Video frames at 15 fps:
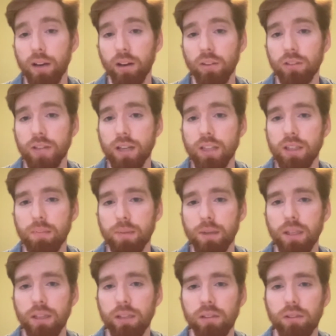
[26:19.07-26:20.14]
calls tends to
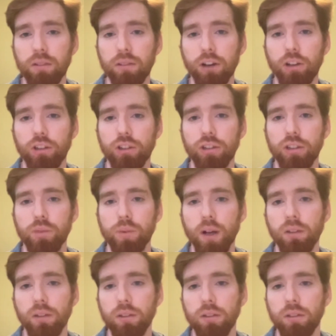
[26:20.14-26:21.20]
be larger as well.